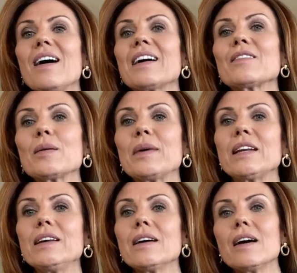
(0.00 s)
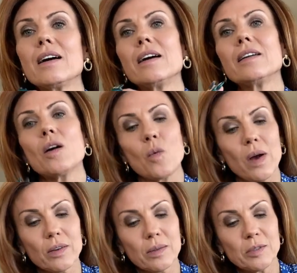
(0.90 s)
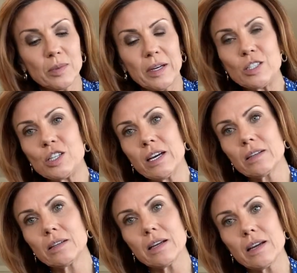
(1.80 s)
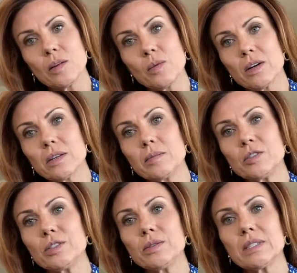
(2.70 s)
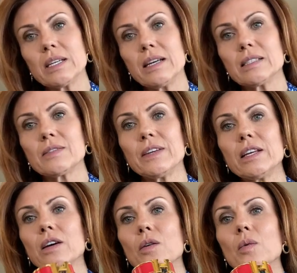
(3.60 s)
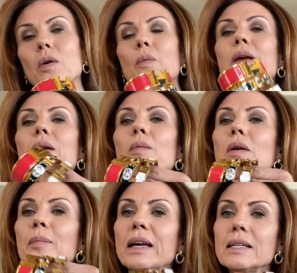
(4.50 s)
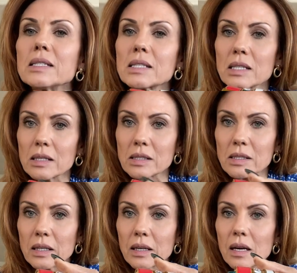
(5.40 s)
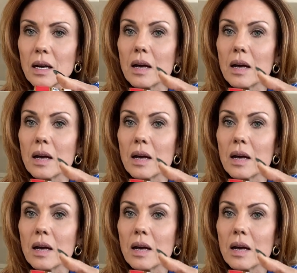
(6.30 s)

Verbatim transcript: Hi everybody and welcome to my channel and welcome to today's video where we will be discussing